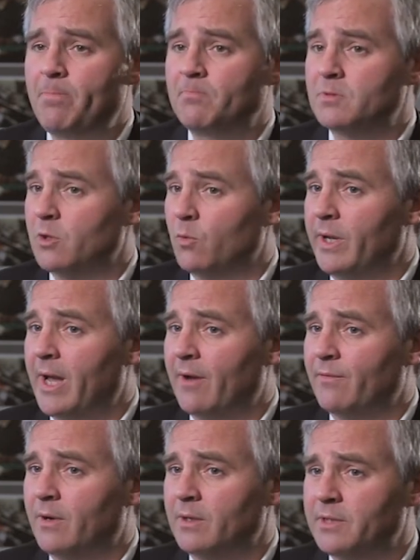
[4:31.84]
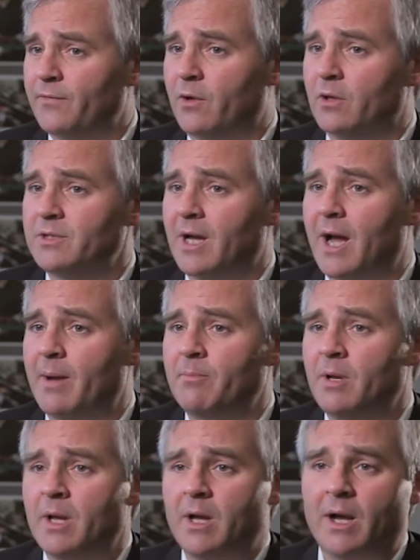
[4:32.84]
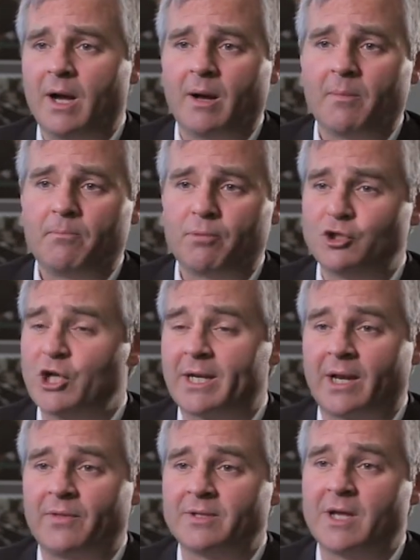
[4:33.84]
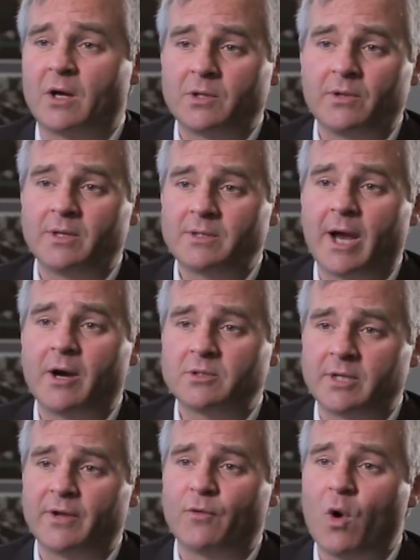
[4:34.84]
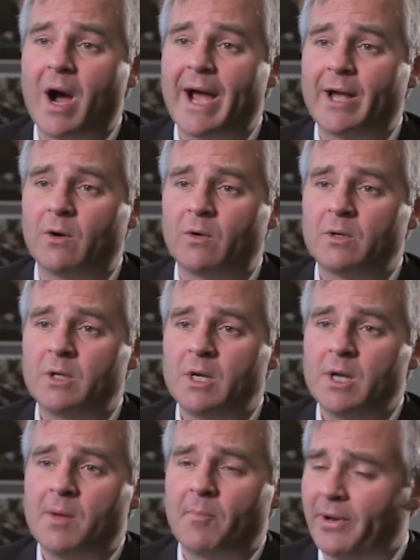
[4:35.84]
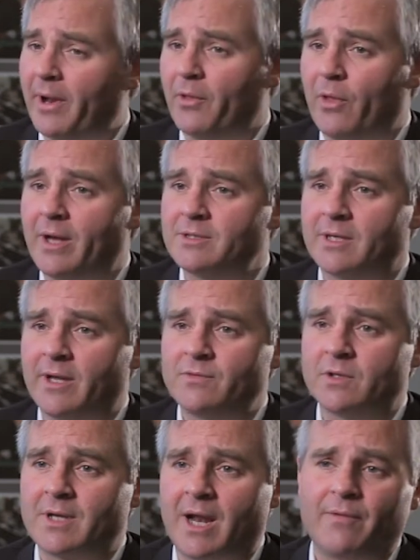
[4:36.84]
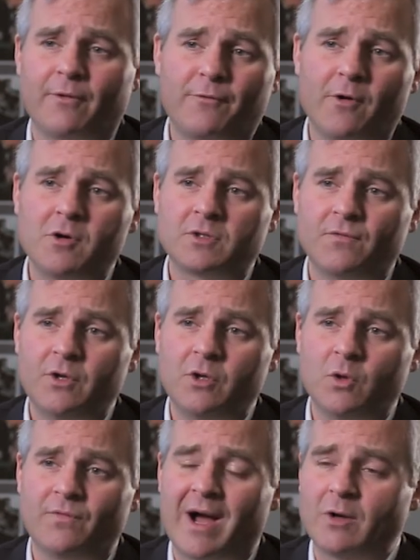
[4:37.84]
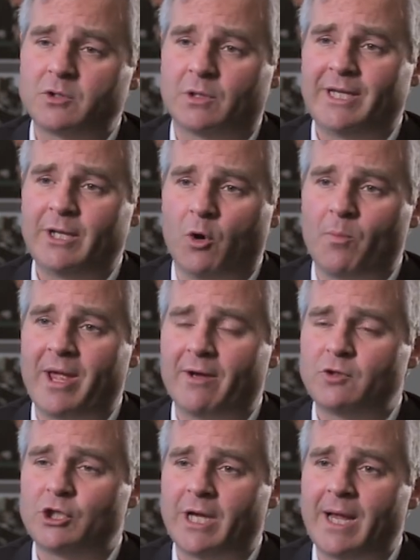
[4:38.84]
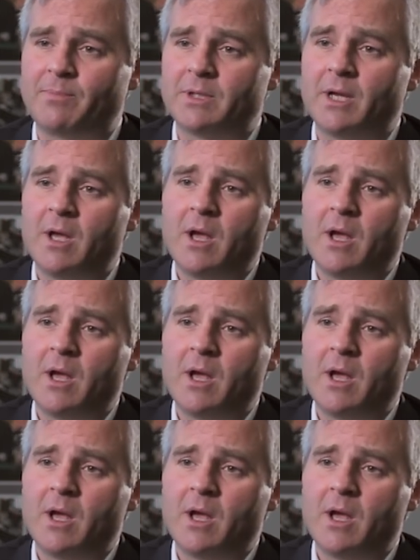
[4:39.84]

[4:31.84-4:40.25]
So we have a difficult time projecting this out to the entire state of Ohio. But nonetheless, it gives us kind of the first view of how Toledo may have shaped